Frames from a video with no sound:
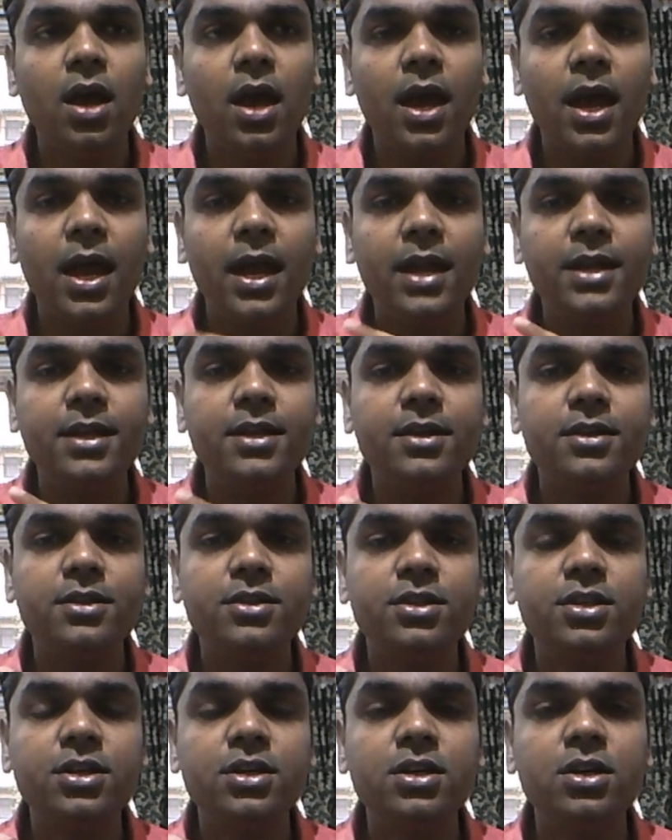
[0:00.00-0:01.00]
and
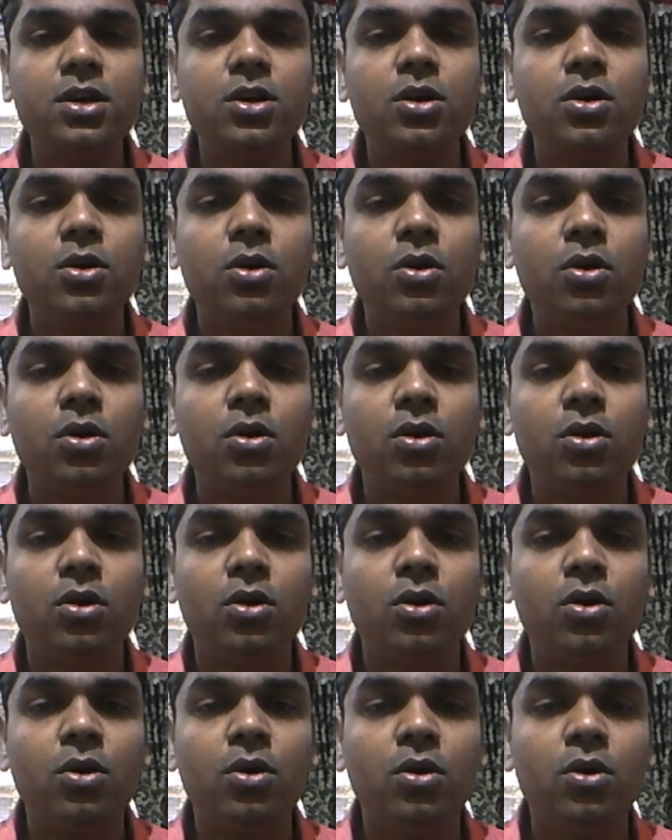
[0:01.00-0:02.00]
the
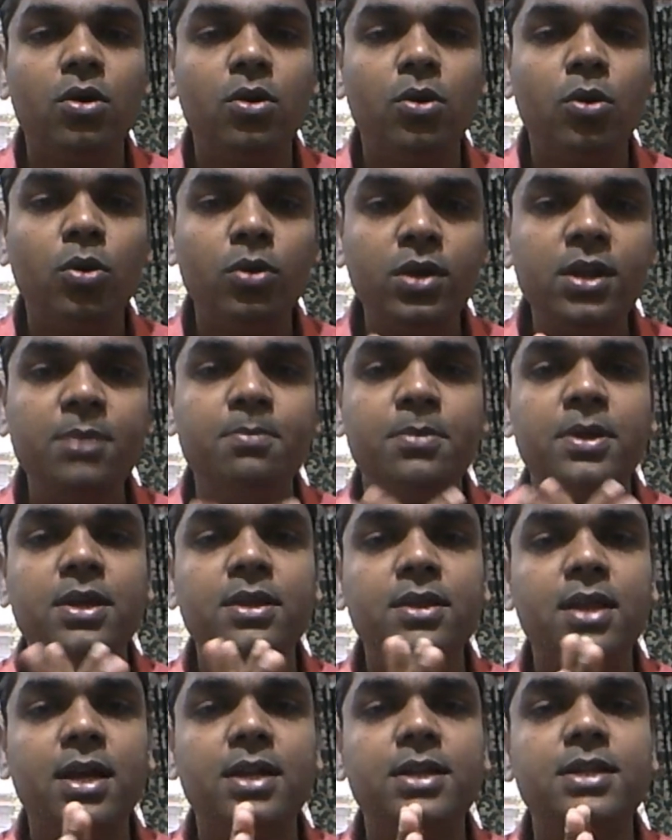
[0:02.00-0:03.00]
ODP,
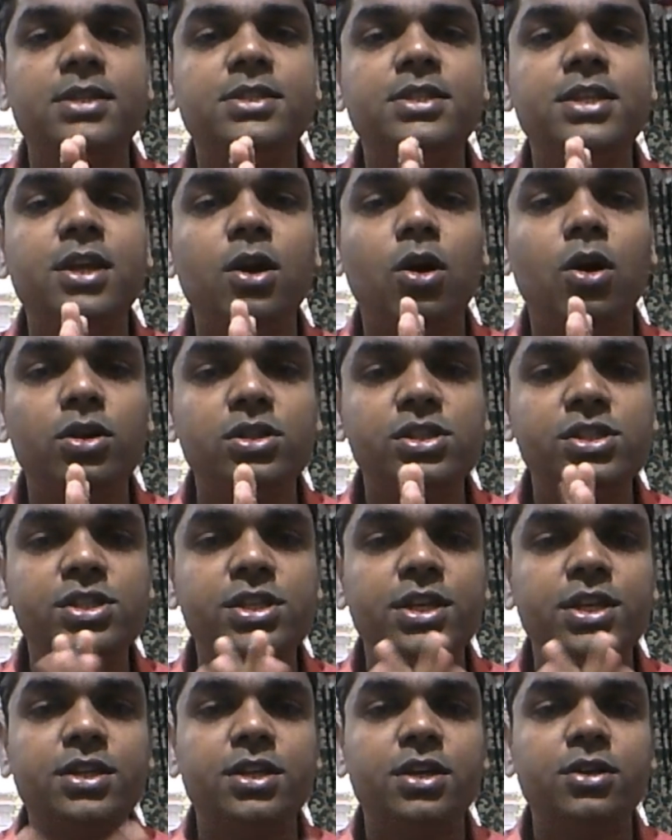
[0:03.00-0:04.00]
that is the
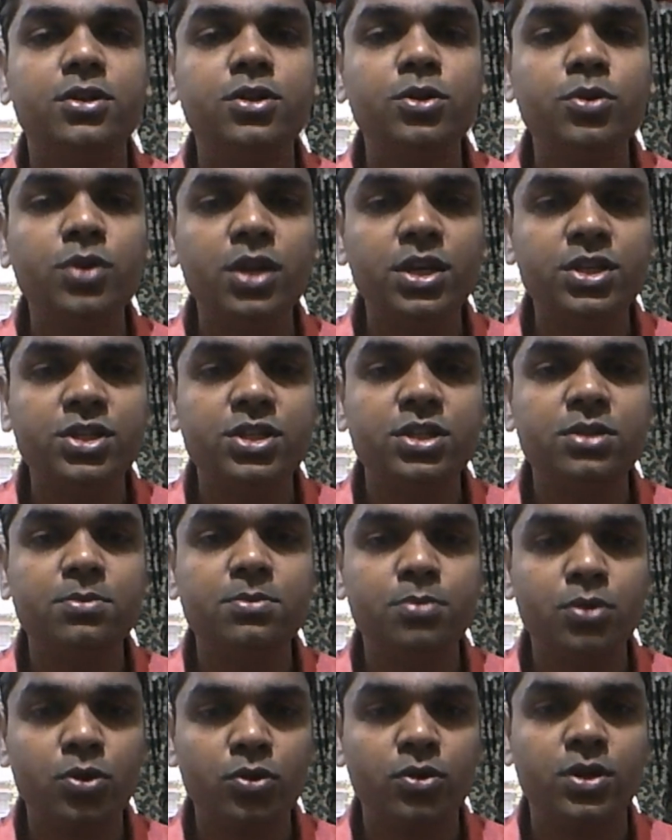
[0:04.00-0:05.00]
onset, duration,
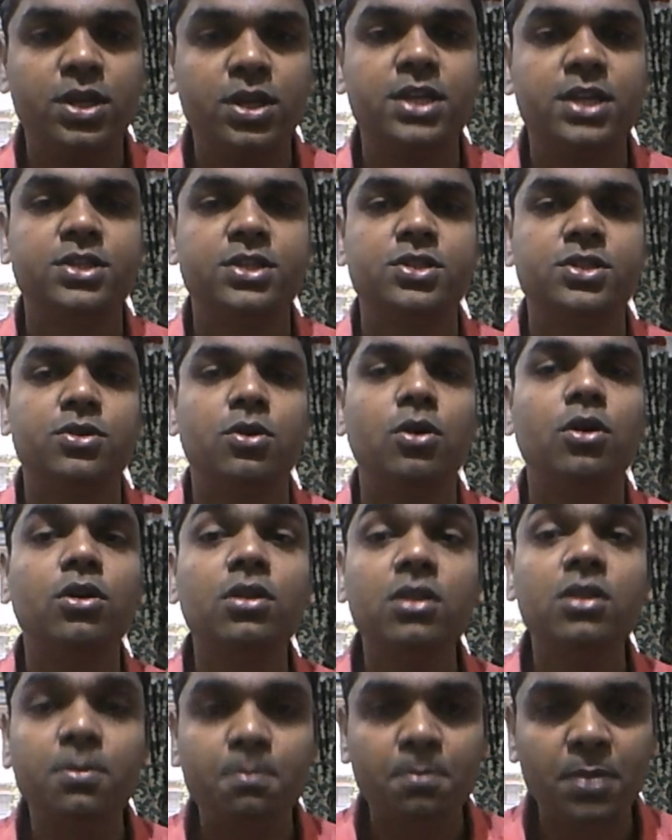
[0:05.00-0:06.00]
progress, or
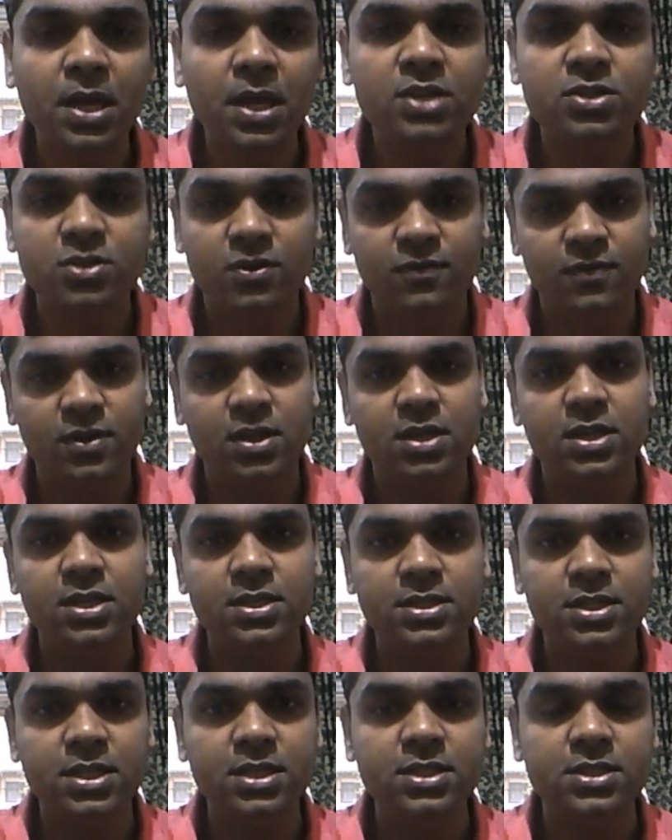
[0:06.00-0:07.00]
the pace of the
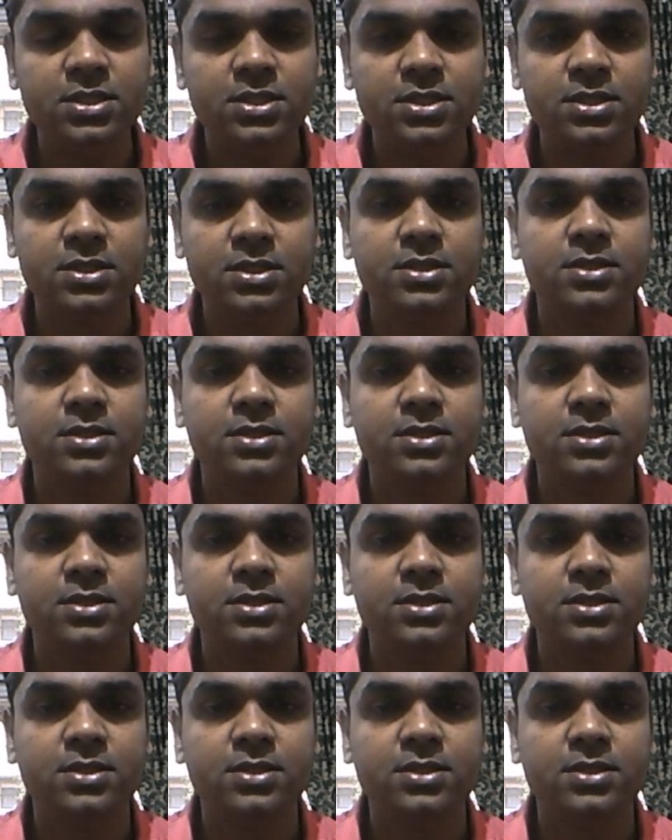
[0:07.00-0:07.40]
disease,